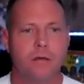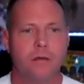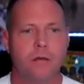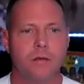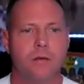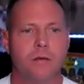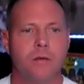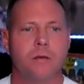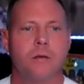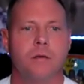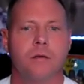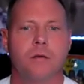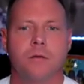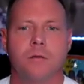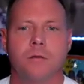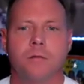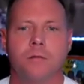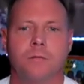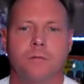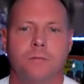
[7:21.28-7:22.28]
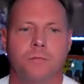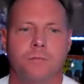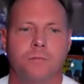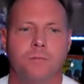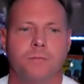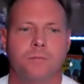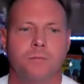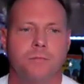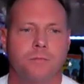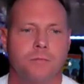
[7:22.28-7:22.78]

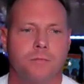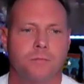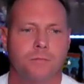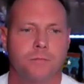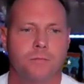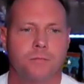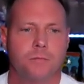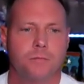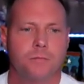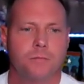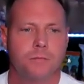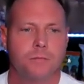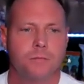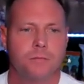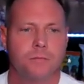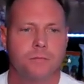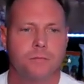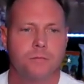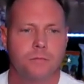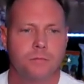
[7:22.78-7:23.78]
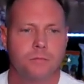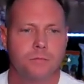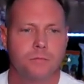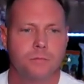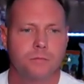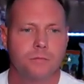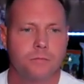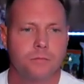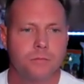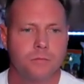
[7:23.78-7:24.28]

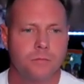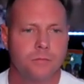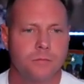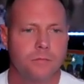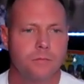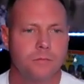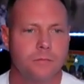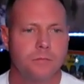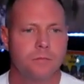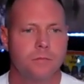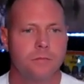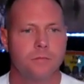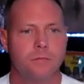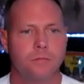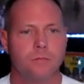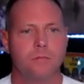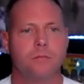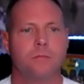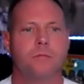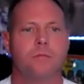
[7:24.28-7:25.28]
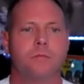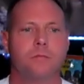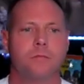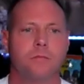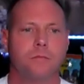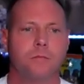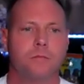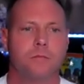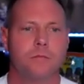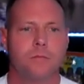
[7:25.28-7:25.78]

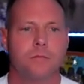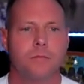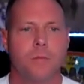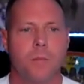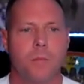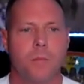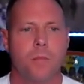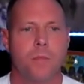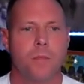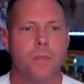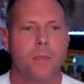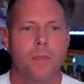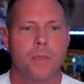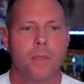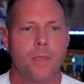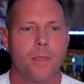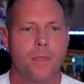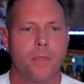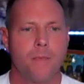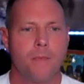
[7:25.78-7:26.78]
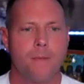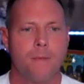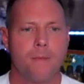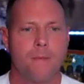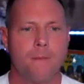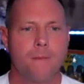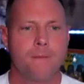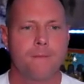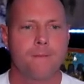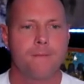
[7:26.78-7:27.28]

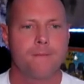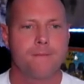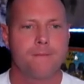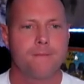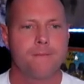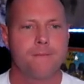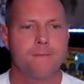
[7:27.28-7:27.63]
(not speaking)